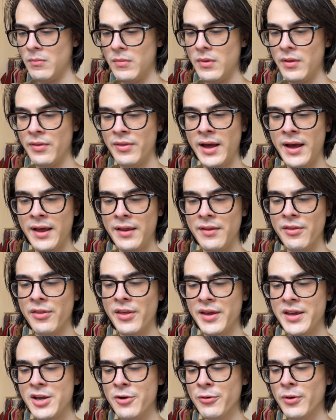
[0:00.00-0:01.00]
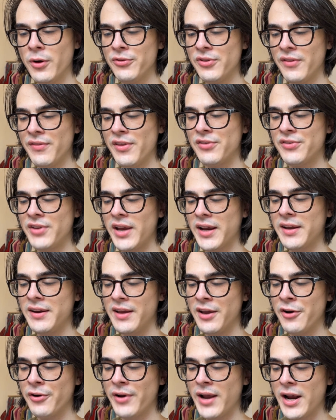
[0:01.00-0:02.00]
that the heroes of the Second
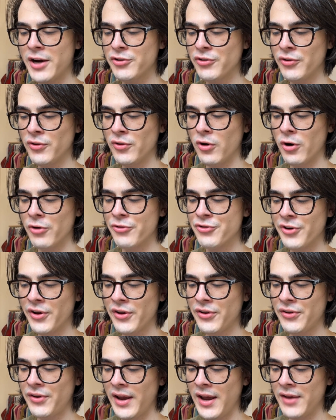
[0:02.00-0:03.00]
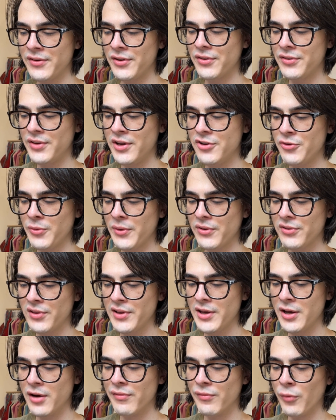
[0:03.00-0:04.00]
International are just as
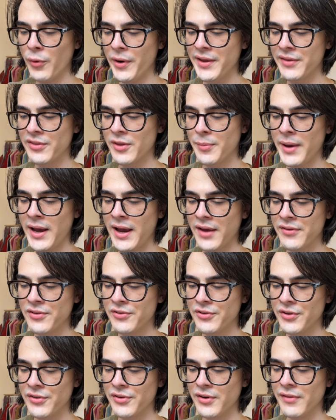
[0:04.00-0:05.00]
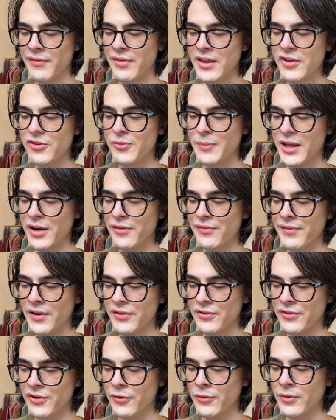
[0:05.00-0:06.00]
assiduously avoiding the passages of this
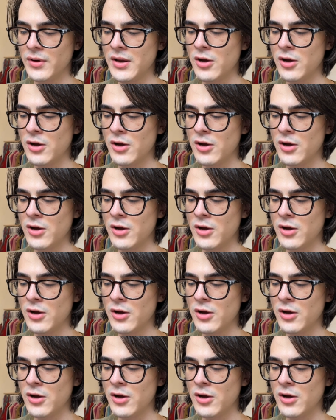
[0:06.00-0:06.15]
manifesto,